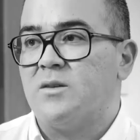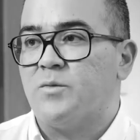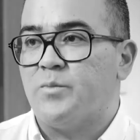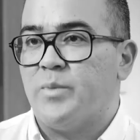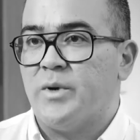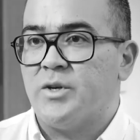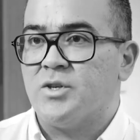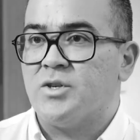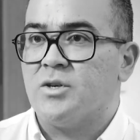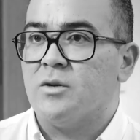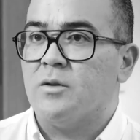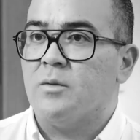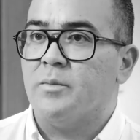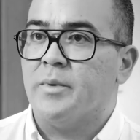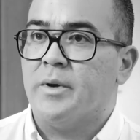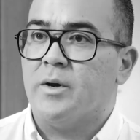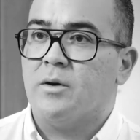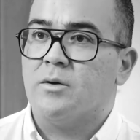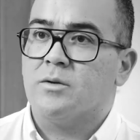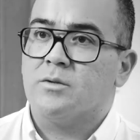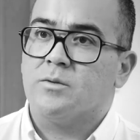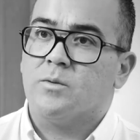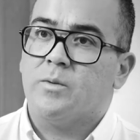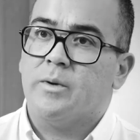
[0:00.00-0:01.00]
is special
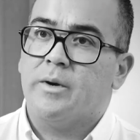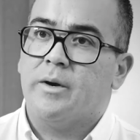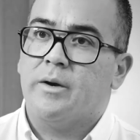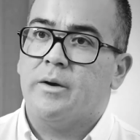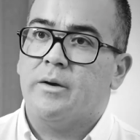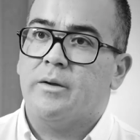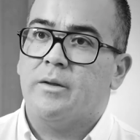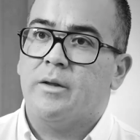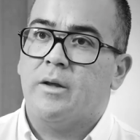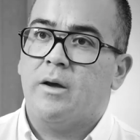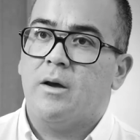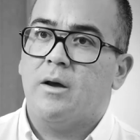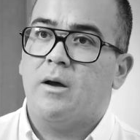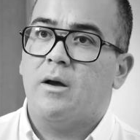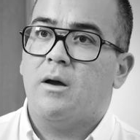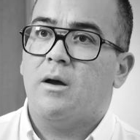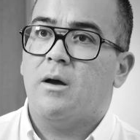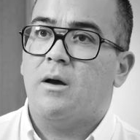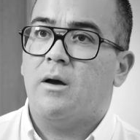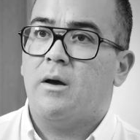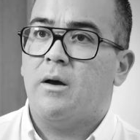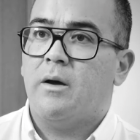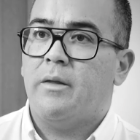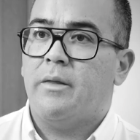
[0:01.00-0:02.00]
because we are in
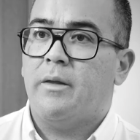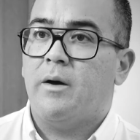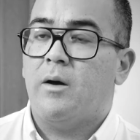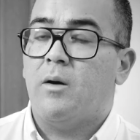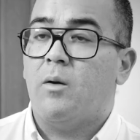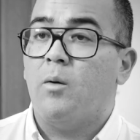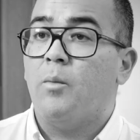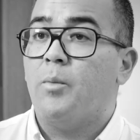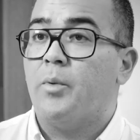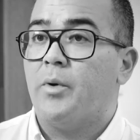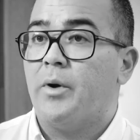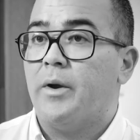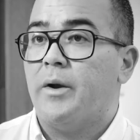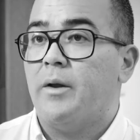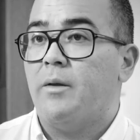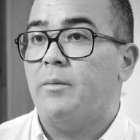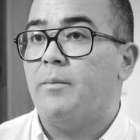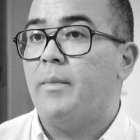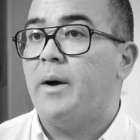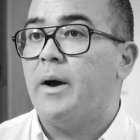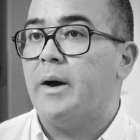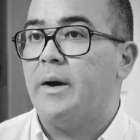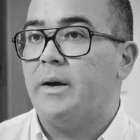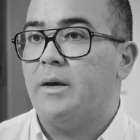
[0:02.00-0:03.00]
an
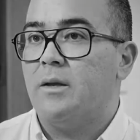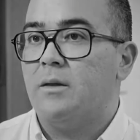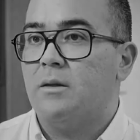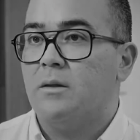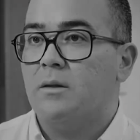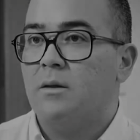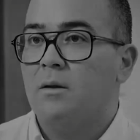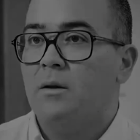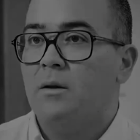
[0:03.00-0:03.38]
operating mine.